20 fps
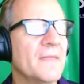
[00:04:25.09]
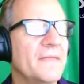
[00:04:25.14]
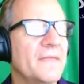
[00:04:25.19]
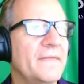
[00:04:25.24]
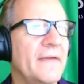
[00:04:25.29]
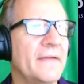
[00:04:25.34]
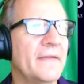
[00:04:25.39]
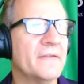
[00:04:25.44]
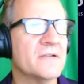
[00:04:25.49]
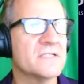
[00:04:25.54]

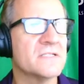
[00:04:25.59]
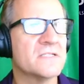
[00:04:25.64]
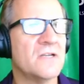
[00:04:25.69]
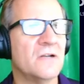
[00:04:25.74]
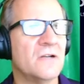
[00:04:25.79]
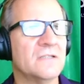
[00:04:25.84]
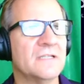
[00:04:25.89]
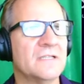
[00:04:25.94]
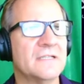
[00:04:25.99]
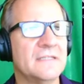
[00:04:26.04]
The other is
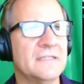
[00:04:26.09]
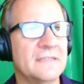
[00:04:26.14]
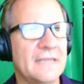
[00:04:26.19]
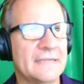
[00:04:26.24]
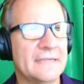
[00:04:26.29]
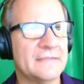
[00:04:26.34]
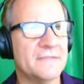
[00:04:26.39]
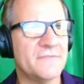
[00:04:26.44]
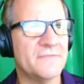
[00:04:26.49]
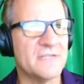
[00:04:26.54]
called a
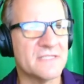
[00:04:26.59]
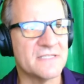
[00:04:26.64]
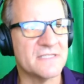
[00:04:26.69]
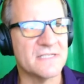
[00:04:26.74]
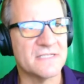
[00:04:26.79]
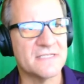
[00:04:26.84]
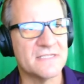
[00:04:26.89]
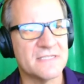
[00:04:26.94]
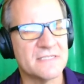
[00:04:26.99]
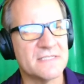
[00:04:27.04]

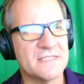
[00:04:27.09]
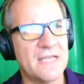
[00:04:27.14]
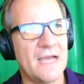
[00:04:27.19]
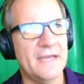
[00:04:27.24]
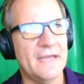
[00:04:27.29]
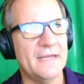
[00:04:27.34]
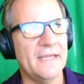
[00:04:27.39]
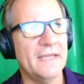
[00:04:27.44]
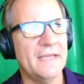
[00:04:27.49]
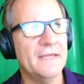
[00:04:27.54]
collectivistic
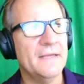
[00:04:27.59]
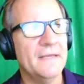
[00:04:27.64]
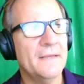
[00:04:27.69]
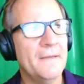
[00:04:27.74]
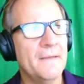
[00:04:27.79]
society.